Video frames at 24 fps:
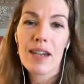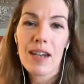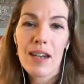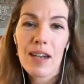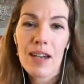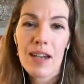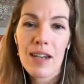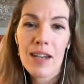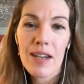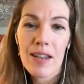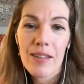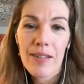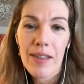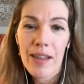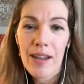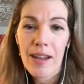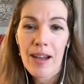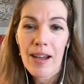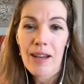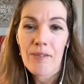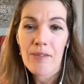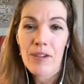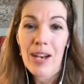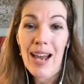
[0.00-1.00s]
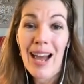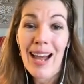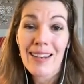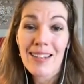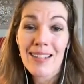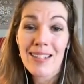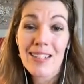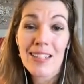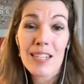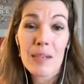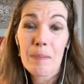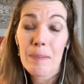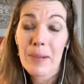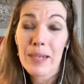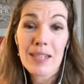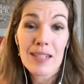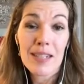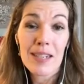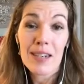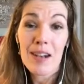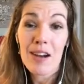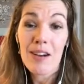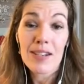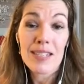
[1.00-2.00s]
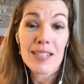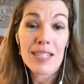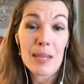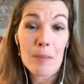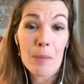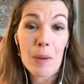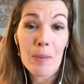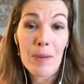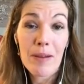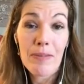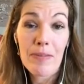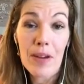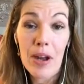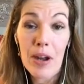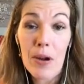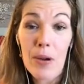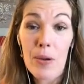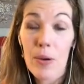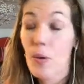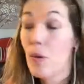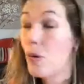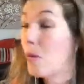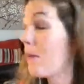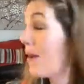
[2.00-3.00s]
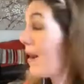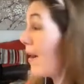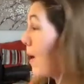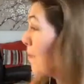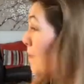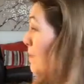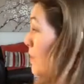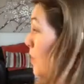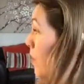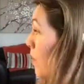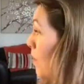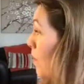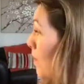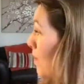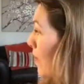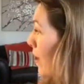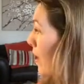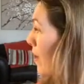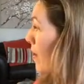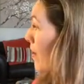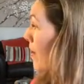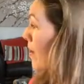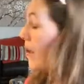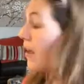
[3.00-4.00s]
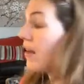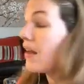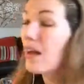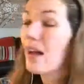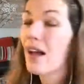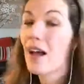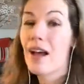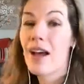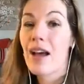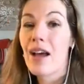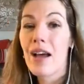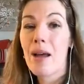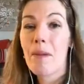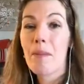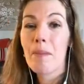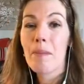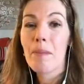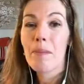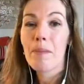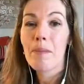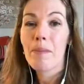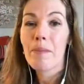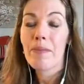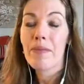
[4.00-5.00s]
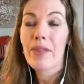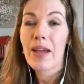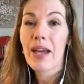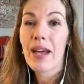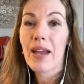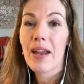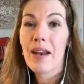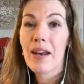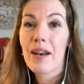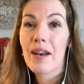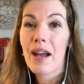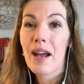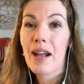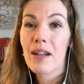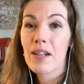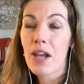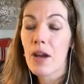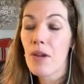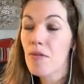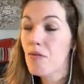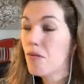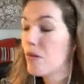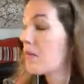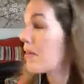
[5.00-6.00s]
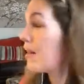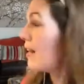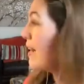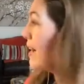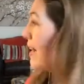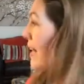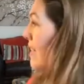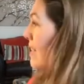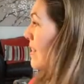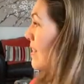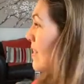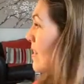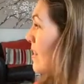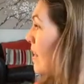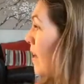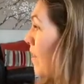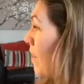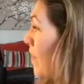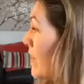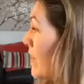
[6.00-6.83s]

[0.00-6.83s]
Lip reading: that I haven't answered because I can't see them on my phone or my laptop, then I'll go through the list. If I